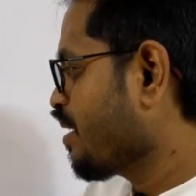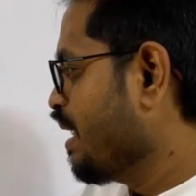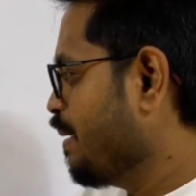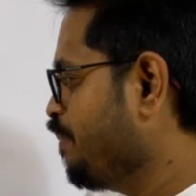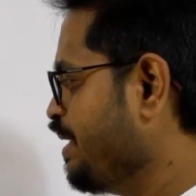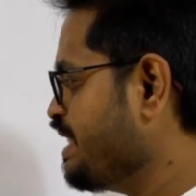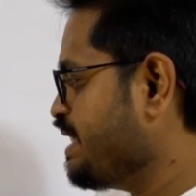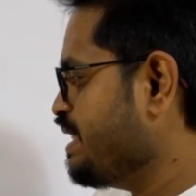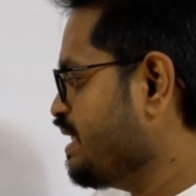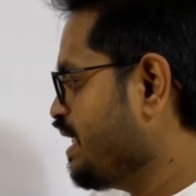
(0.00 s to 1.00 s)

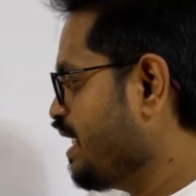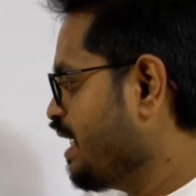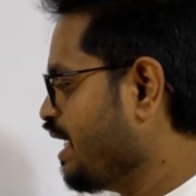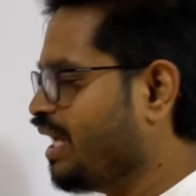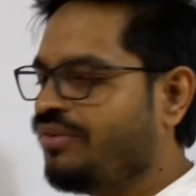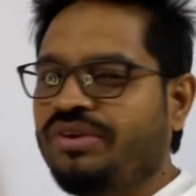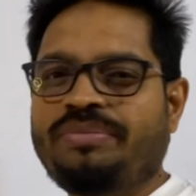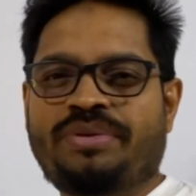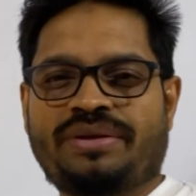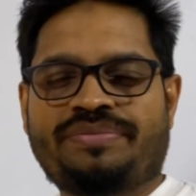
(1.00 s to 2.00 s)
PT, and
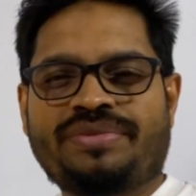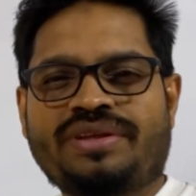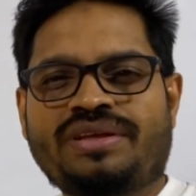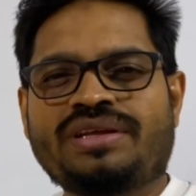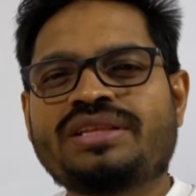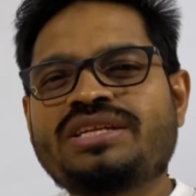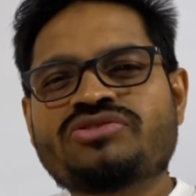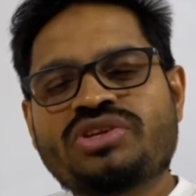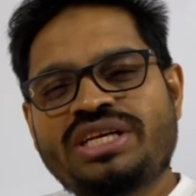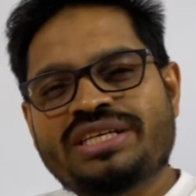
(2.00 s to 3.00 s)
VP. These
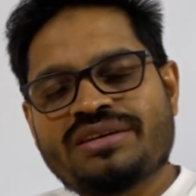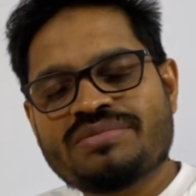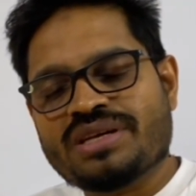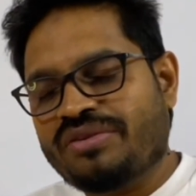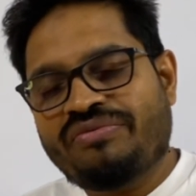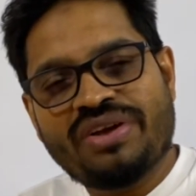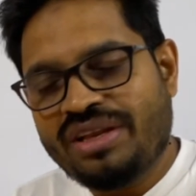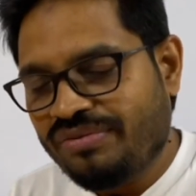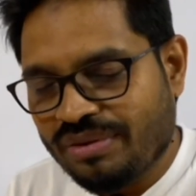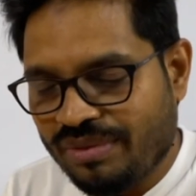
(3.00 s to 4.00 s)
three terms are very
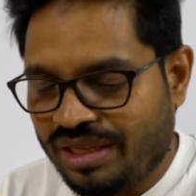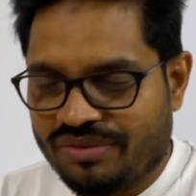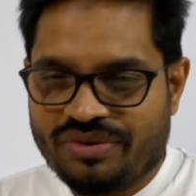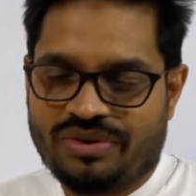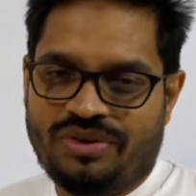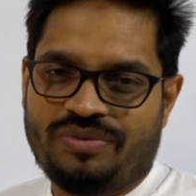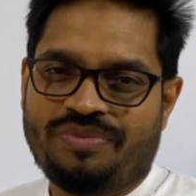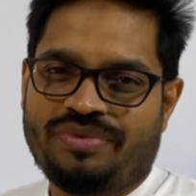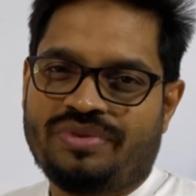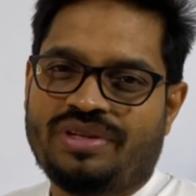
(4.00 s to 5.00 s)
familiar for you:
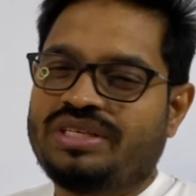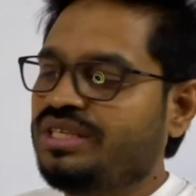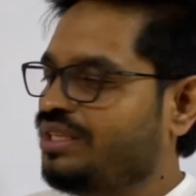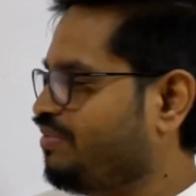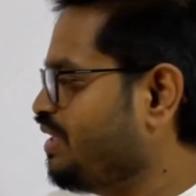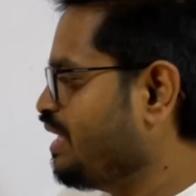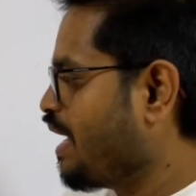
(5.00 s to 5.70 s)
TV,